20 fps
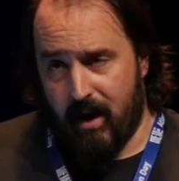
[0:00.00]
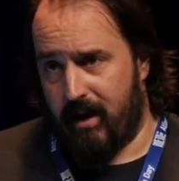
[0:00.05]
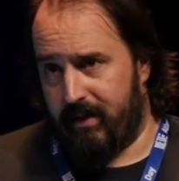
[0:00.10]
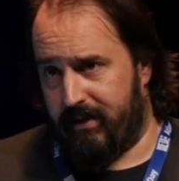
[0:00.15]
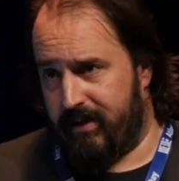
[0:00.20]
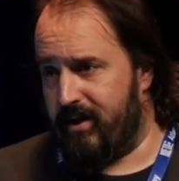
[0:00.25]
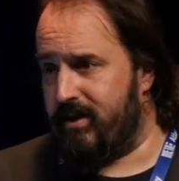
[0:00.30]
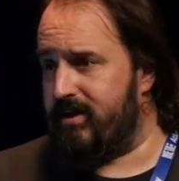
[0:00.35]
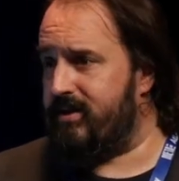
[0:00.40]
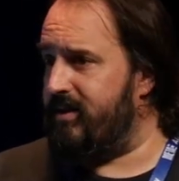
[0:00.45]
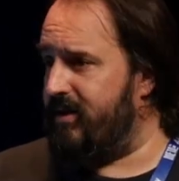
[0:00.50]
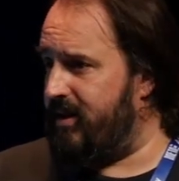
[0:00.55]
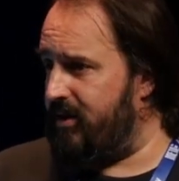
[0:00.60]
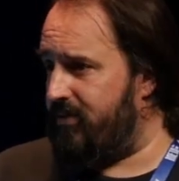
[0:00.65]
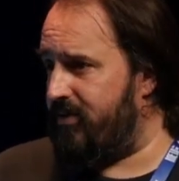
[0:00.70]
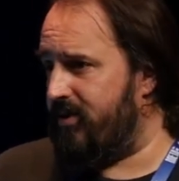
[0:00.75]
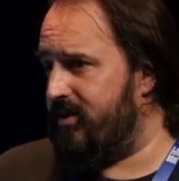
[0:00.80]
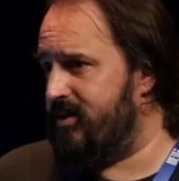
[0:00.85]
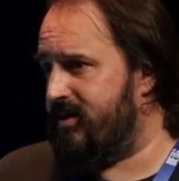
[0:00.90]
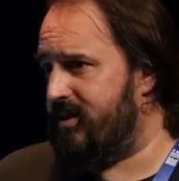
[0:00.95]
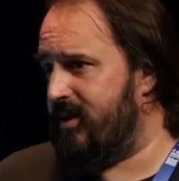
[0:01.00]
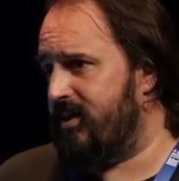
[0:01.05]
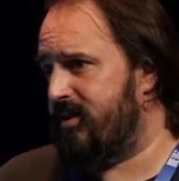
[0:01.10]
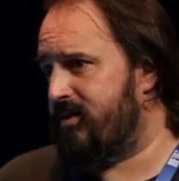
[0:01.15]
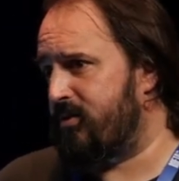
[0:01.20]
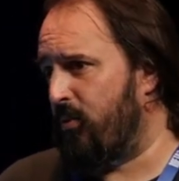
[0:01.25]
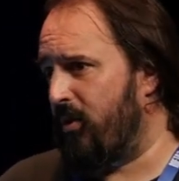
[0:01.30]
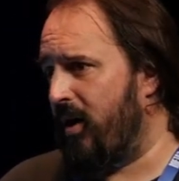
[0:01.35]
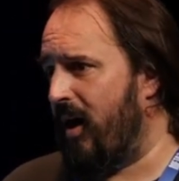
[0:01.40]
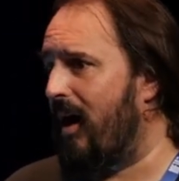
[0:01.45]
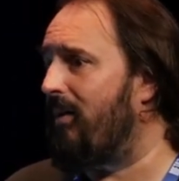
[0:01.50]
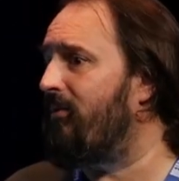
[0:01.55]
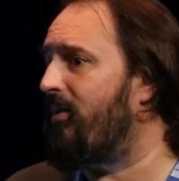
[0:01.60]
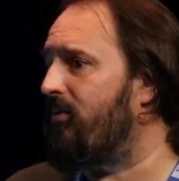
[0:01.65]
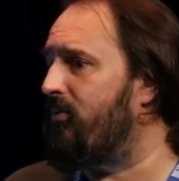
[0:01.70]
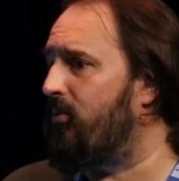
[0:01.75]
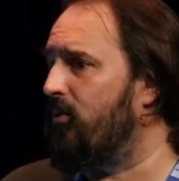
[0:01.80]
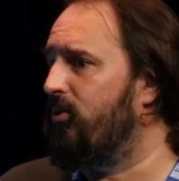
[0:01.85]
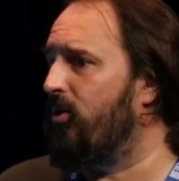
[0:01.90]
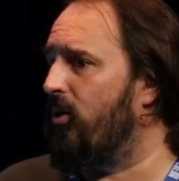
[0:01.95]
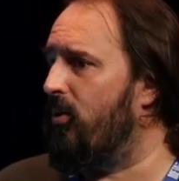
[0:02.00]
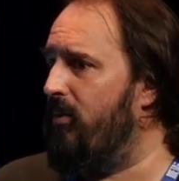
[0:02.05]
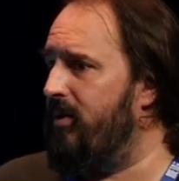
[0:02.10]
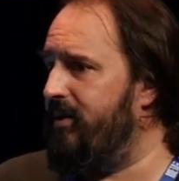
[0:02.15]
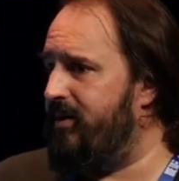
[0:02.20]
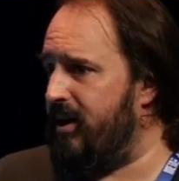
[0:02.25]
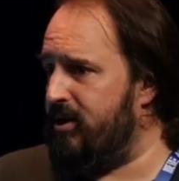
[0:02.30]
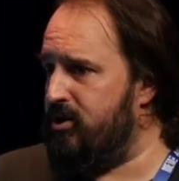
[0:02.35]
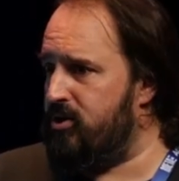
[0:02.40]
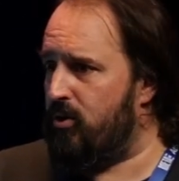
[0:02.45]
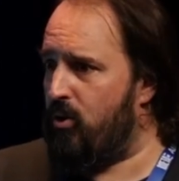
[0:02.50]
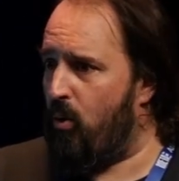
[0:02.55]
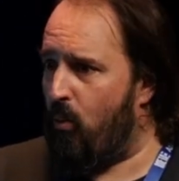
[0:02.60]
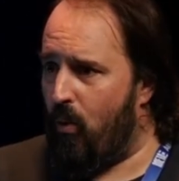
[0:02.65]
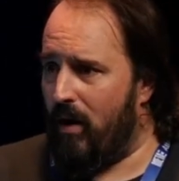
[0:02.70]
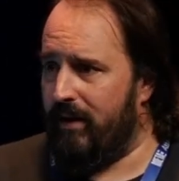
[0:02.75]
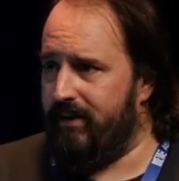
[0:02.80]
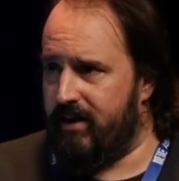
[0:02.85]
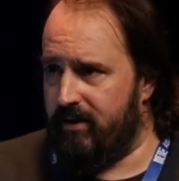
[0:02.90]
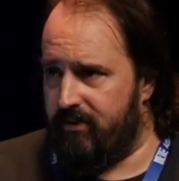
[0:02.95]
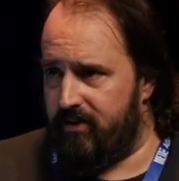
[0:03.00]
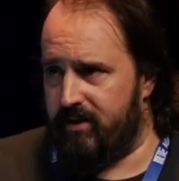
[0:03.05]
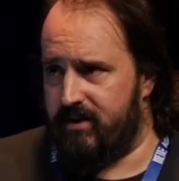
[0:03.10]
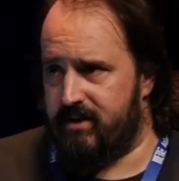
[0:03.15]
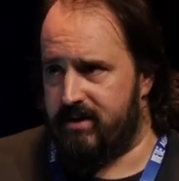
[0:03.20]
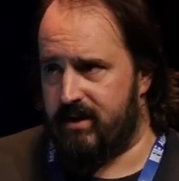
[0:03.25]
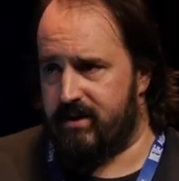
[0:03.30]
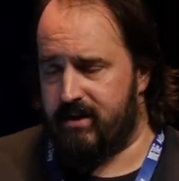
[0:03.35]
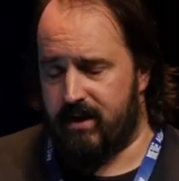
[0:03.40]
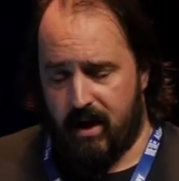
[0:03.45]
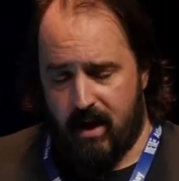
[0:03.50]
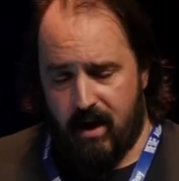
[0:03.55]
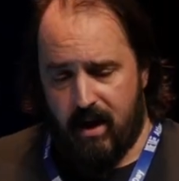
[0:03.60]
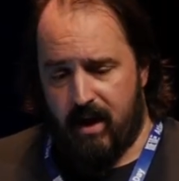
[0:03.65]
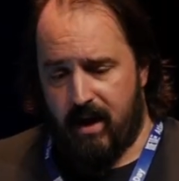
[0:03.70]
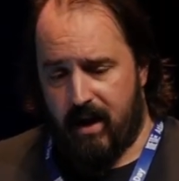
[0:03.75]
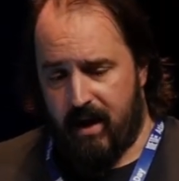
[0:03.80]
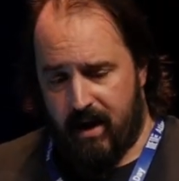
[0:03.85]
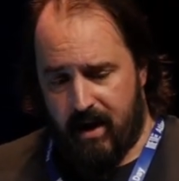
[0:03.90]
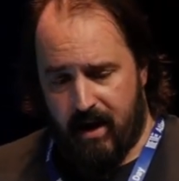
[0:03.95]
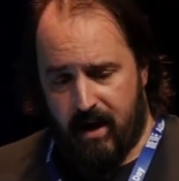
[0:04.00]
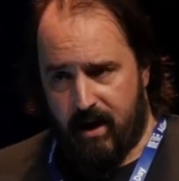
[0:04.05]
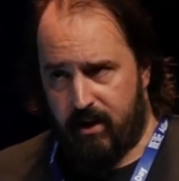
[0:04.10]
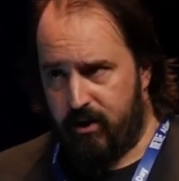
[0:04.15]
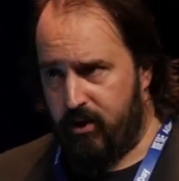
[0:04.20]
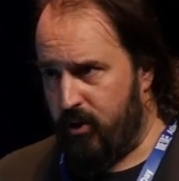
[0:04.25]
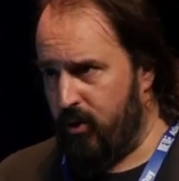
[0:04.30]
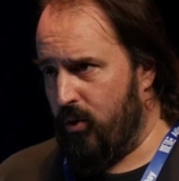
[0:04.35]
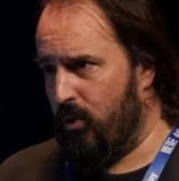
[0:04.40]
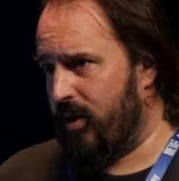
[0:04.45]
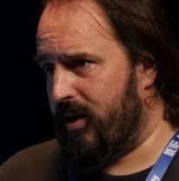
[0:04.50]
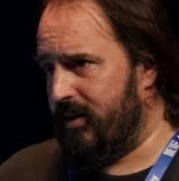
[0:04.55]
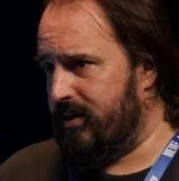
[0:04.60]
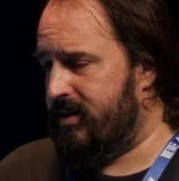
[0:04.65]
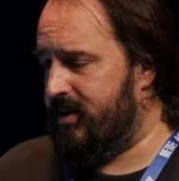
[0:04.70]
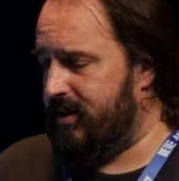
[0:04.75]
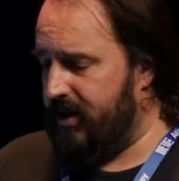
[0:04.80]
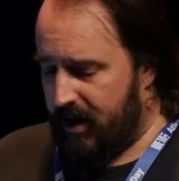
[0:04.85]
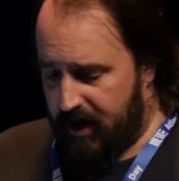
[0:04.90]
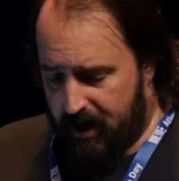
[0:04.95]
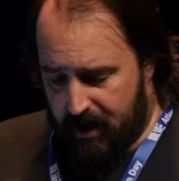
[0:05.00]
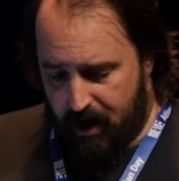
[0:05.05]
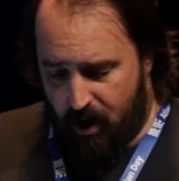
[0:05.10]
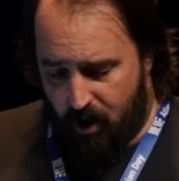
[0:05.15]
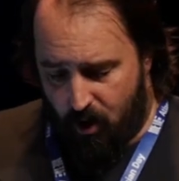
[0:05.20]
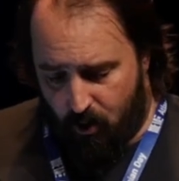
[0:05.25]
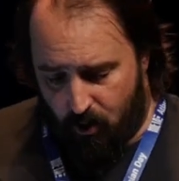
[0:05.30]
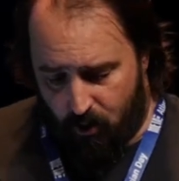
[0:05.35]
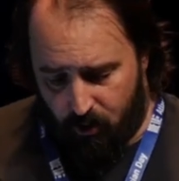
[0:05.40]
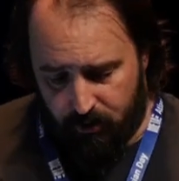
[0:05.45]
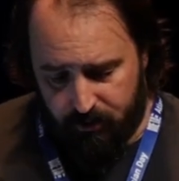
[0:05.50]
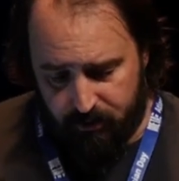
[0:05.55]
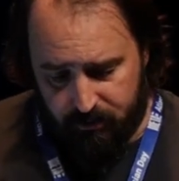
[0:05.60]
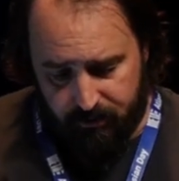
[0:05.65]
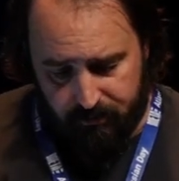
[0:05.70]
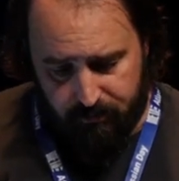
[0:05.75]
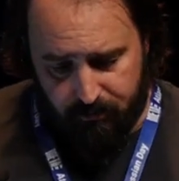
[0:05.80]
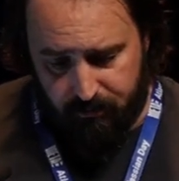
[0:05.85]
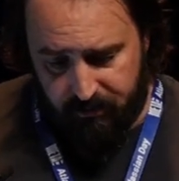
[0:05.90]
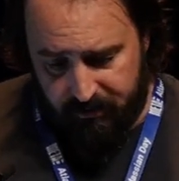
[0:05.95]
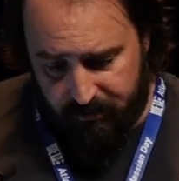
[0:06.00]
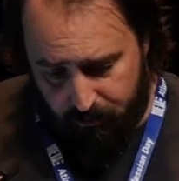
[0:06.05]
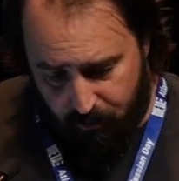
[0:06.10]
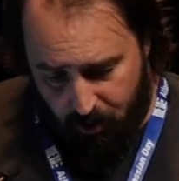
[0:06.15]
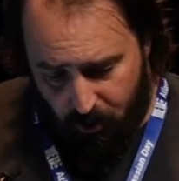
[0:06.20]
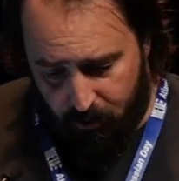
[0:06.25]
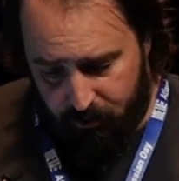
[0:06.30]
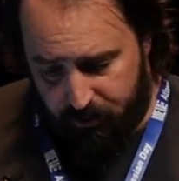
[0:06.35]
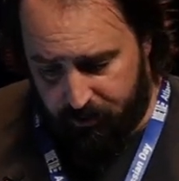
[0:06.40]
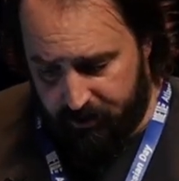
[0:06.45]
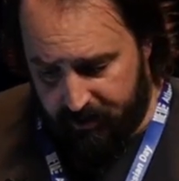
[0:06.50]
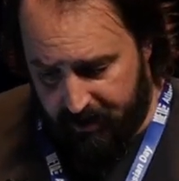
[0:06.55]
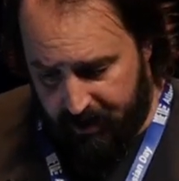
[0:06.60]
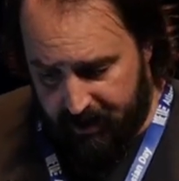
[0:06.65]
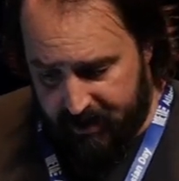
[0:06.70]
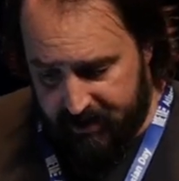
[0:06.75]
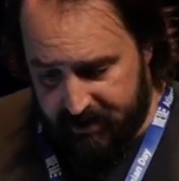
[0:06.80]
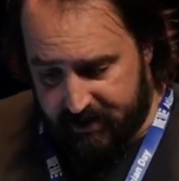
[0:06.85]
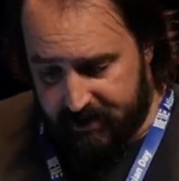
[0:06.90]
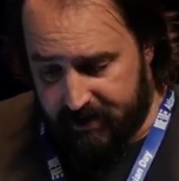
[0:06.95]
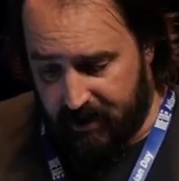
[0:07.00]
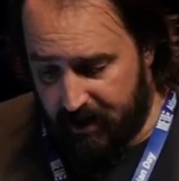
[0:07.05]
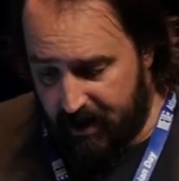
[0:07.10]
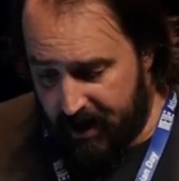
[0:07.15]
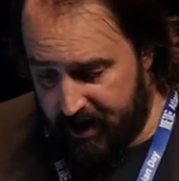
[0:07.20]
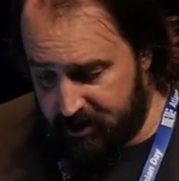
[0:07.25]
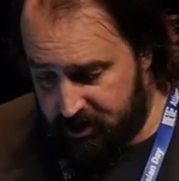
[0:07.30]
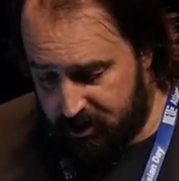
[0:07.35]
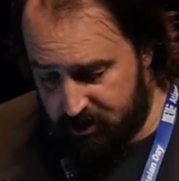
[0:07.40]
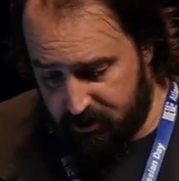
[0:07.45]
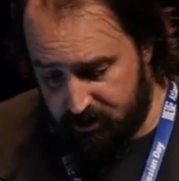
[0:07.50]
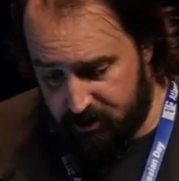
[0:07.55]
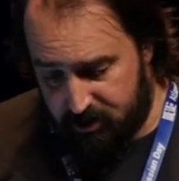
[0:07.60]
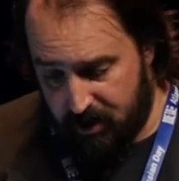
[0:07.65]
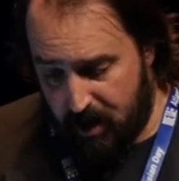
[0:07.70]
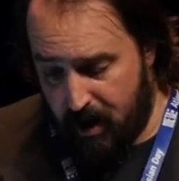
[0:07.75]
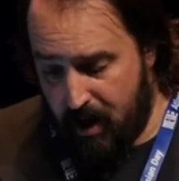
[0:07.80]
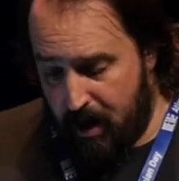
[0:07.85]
There's differences. We have a full documentation on what differences you can see on both installations,